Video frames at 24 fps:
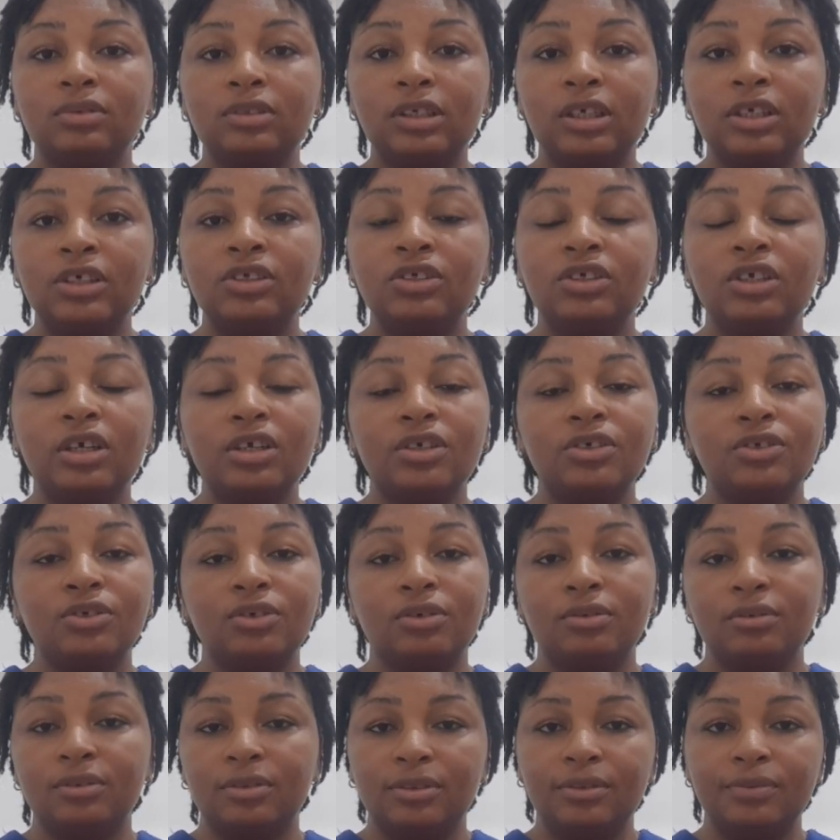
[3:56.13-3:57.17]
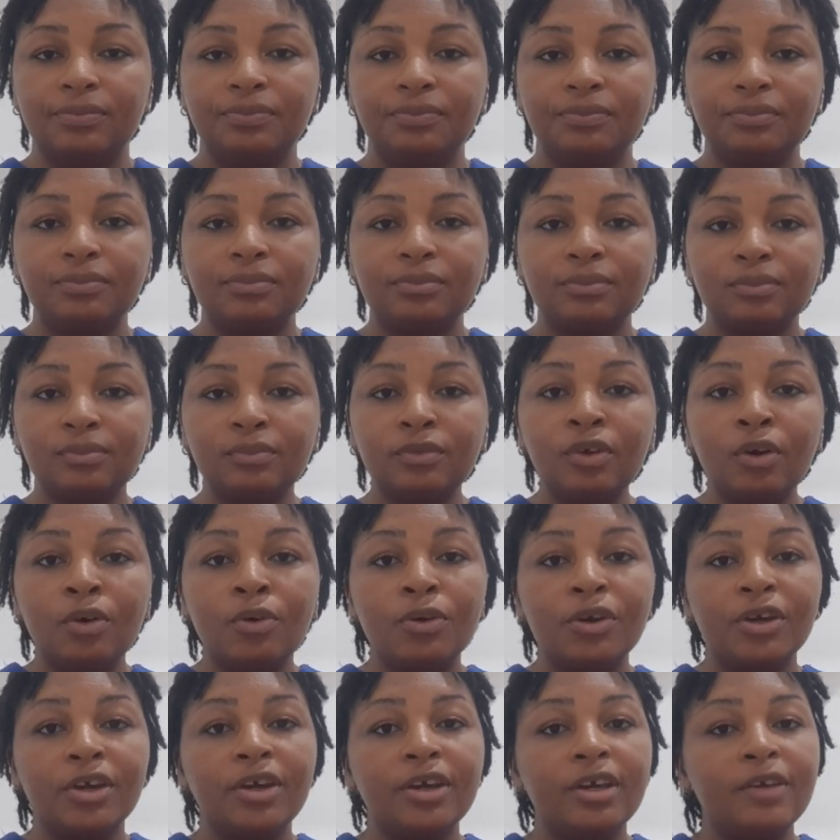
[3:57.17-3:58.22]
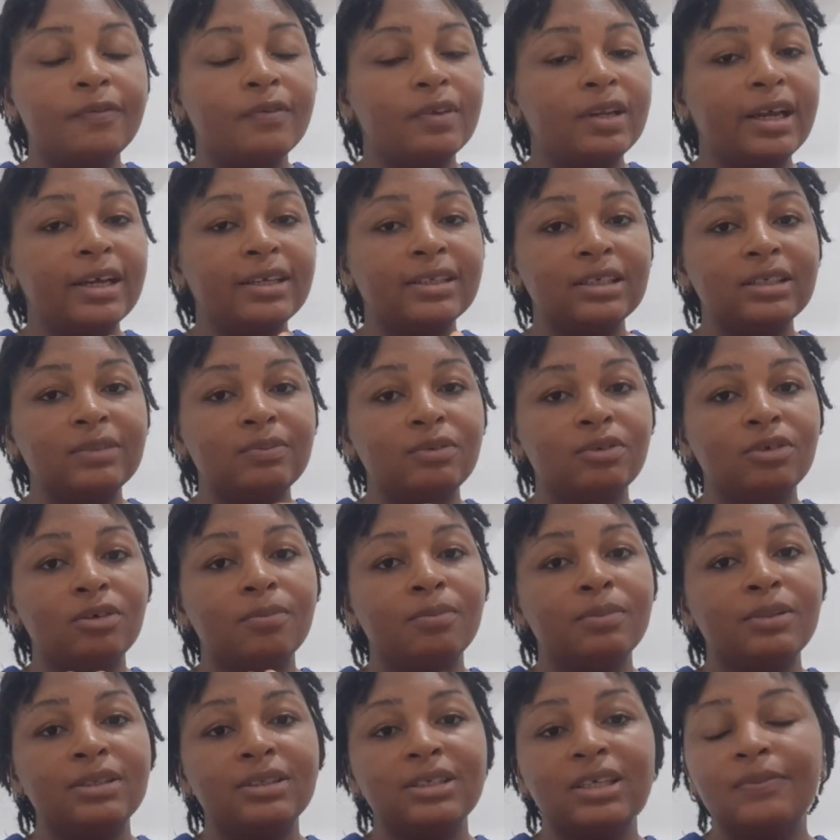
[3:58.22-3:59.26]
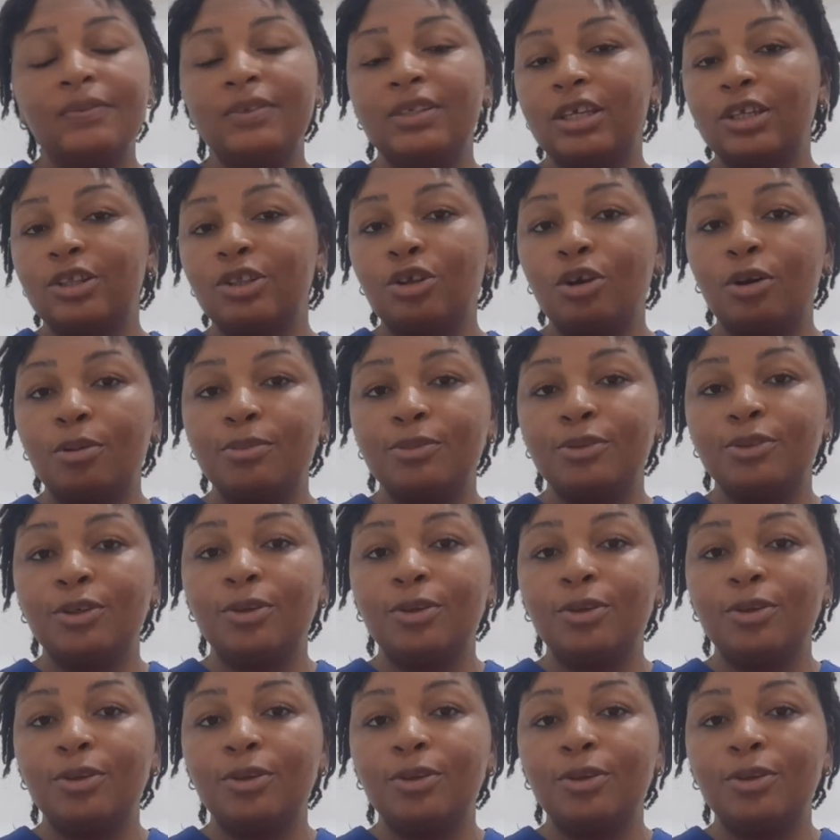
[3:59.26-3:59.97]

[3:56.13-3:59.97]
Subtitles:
injections. Okay, if you like this video, please give it a thumbs